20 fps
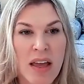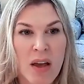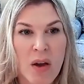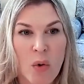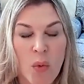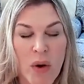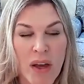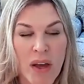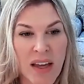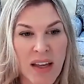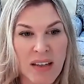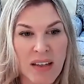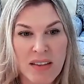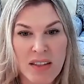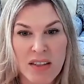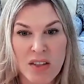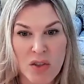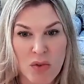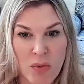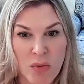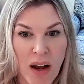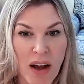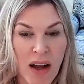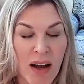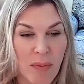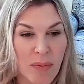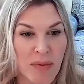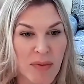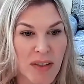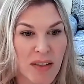we can
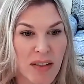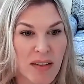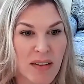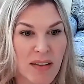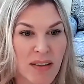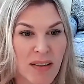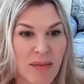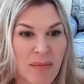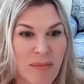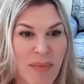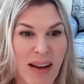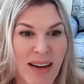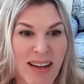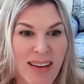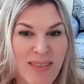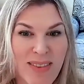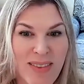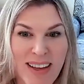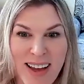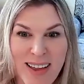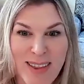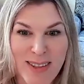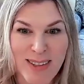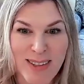disrupt many of the other